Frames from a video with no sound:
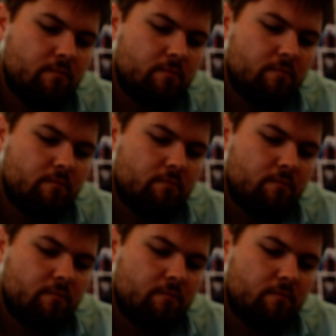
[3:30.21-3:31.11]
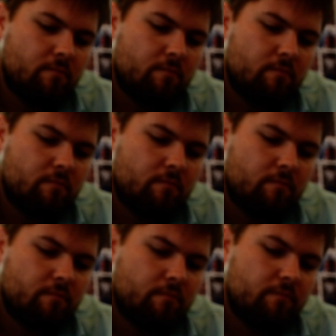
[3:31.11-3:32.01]

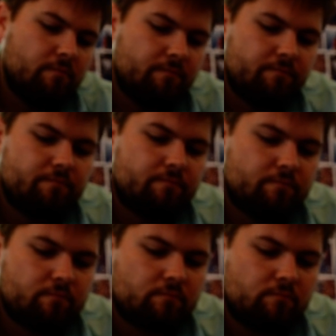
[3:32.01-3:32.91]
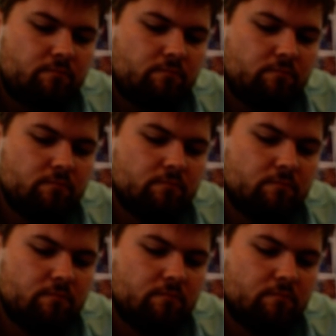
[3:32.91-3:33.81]

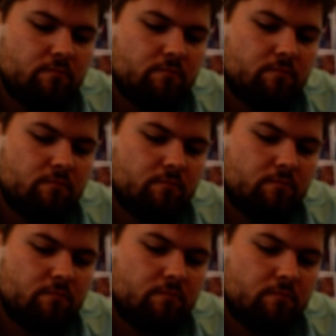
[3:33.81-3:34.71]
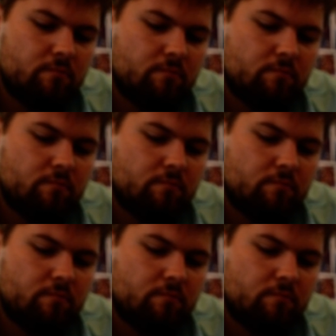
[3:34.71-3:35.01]
[no speech]